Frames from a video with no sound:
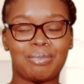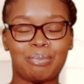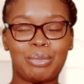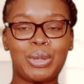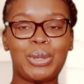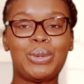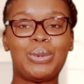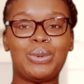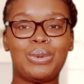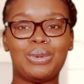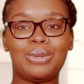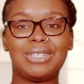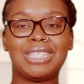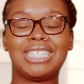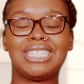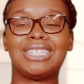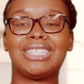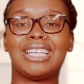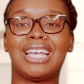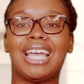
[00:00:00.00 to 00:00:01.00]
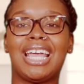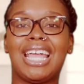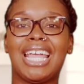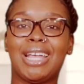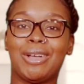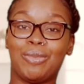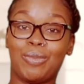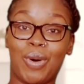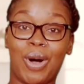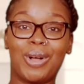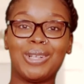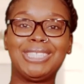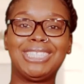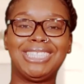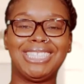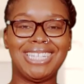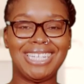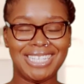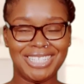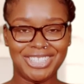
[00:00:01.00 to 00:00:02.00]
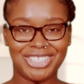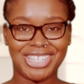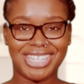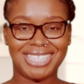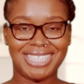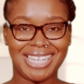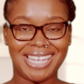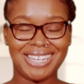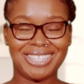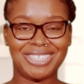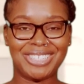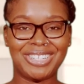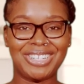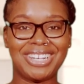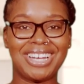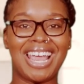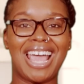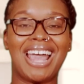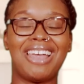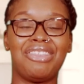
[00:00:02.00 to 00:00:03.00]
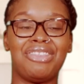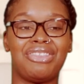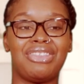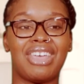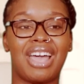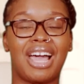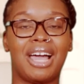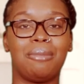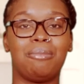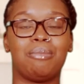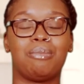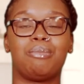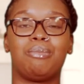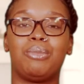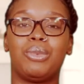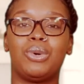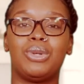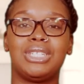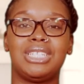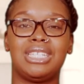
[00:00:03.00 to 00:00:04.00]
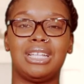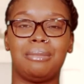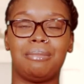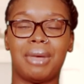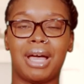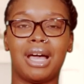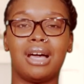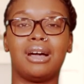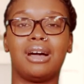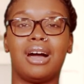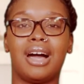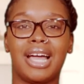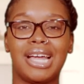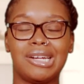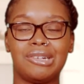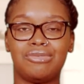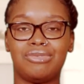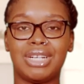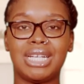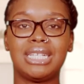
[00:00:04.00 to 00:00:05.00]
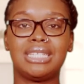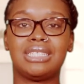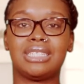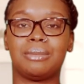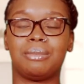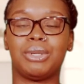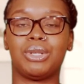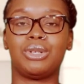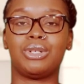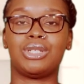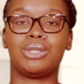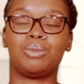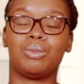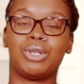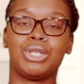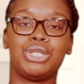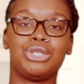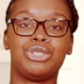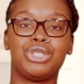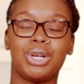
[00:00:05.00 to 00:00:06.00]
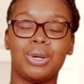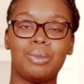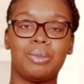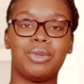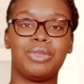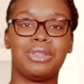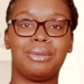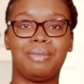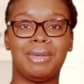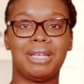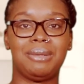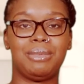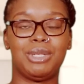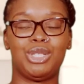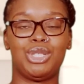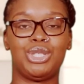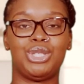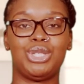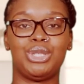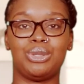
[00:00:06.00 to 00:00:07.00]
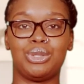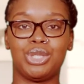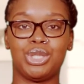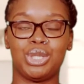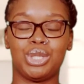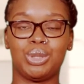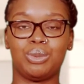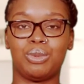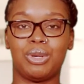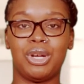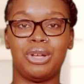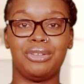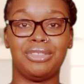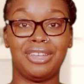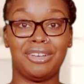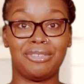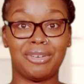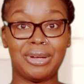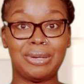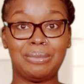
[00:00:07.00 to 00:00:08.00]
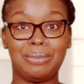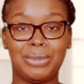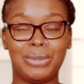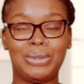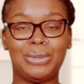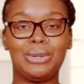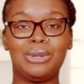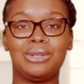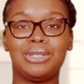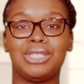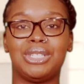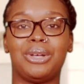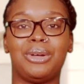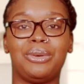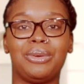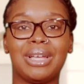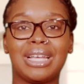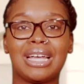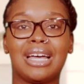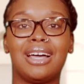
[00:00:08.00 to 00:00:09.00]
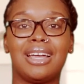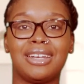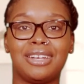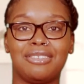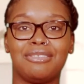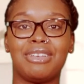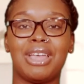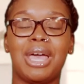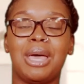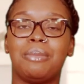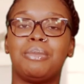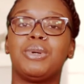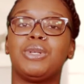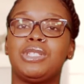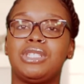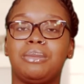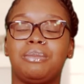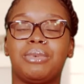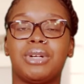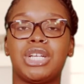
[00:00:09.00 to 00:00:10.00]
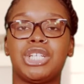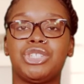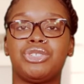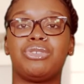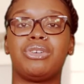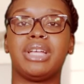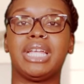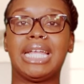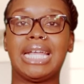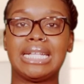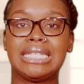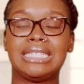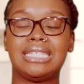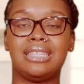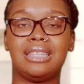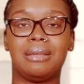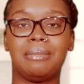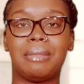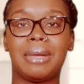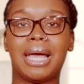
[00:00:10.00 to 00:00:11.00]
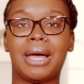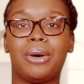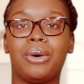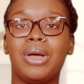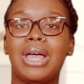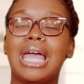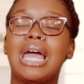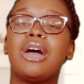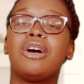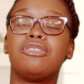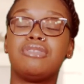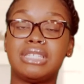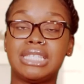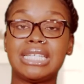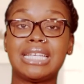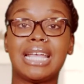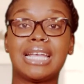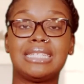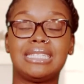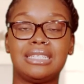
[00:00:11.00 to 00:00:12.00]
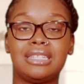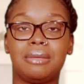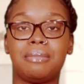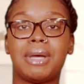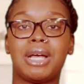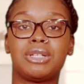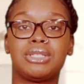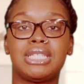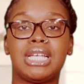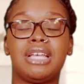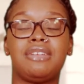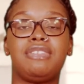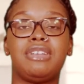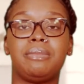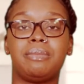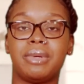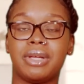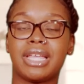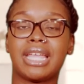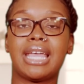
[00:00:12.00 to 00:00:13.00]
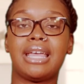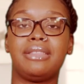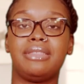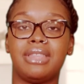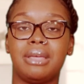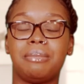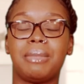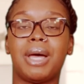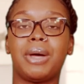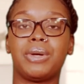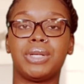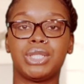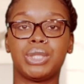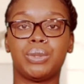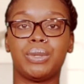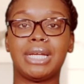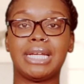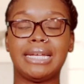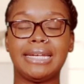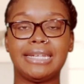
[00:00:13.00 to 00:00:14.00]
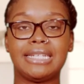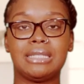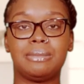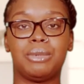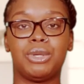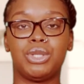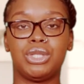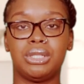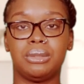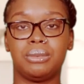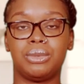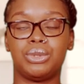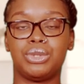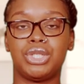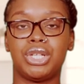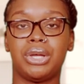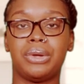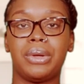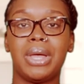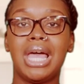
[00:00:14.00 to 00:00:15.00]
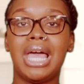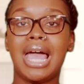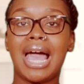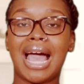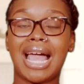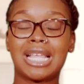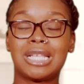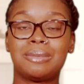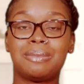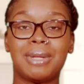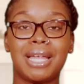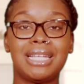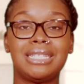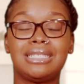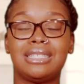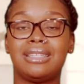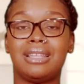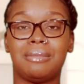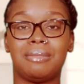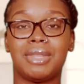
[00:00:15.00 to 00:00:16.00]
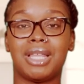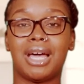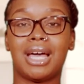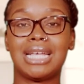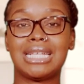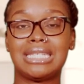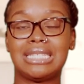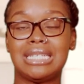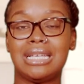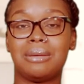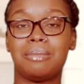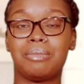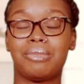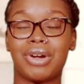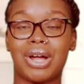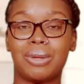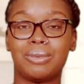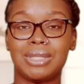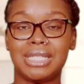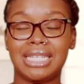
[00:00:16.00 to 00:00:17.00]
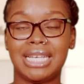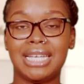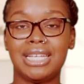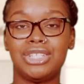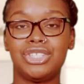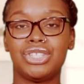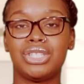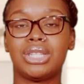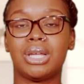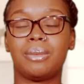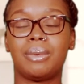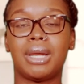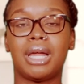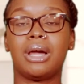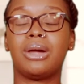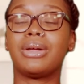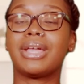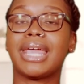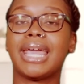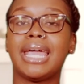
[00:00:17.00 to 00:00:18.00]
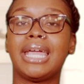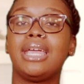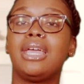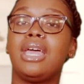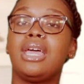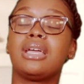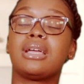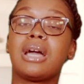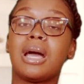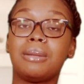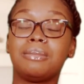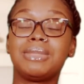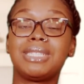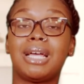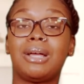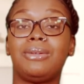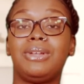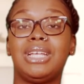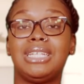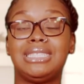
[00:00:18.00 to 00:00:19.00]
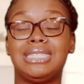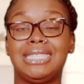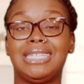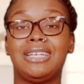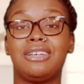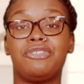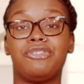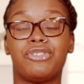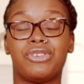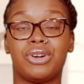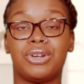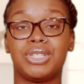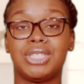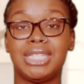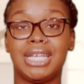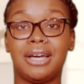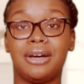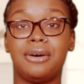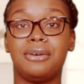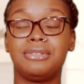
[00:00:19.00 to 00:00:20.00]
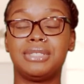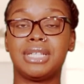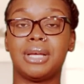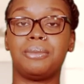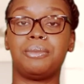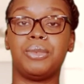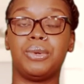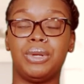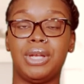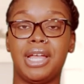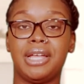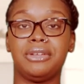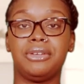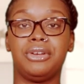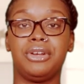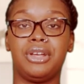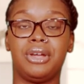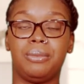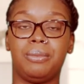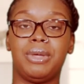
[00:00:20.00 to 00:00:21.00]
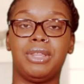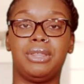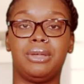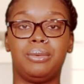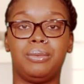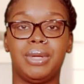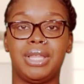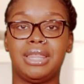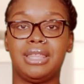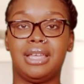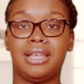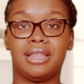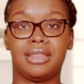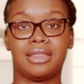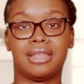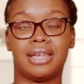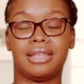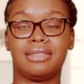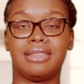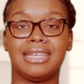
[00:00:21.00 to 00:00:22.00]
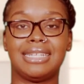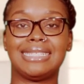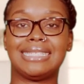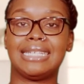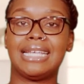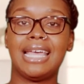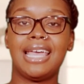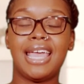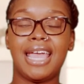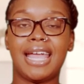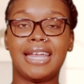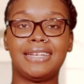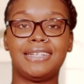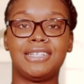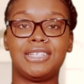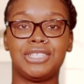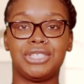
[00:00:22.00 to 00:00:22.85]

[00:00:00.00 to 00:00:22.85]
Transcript: poos while still in gestation, and that puts them at a higher risk, because what you don't want the baby to do is to swallow their own poo. So it kind of puts the pressure on getting them out, obviously getting them out safely, but getting them out as quickly as possible. So I explained to them that I see a brown tinge. They were like, okay, come down, let's see it for ourselves, and we'll let you know whether we think that there's any